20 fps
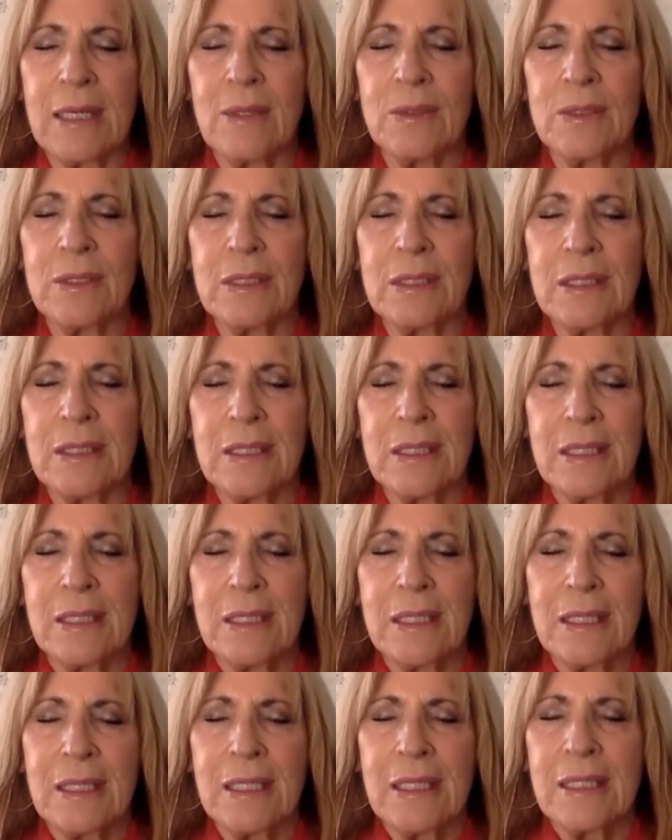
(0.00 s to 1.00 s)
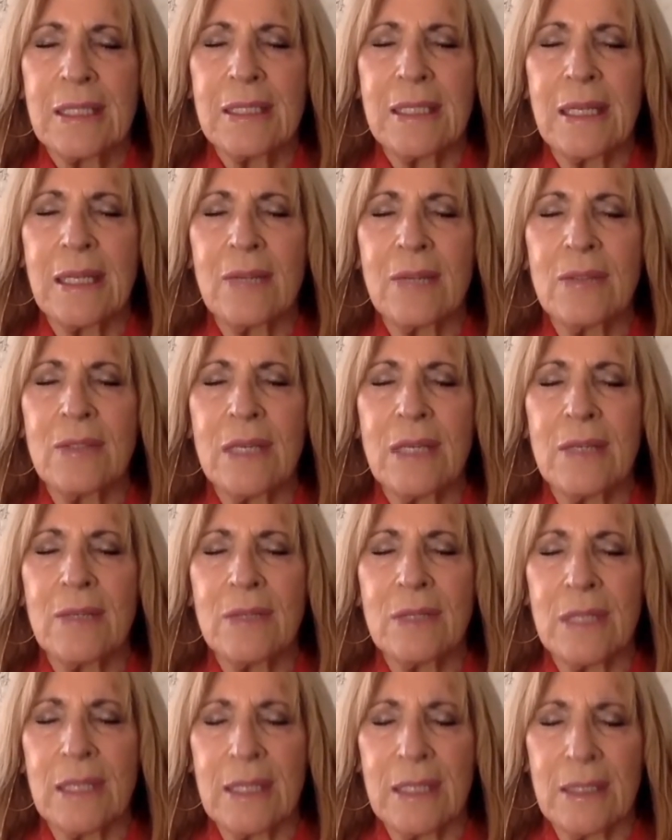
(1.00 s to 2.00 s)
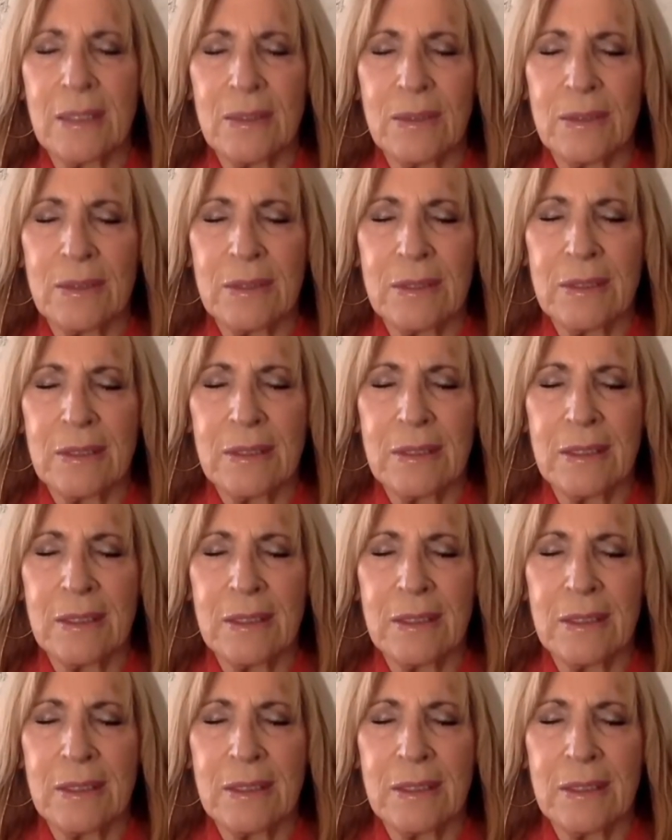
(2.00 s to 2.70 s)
down, down, down, down,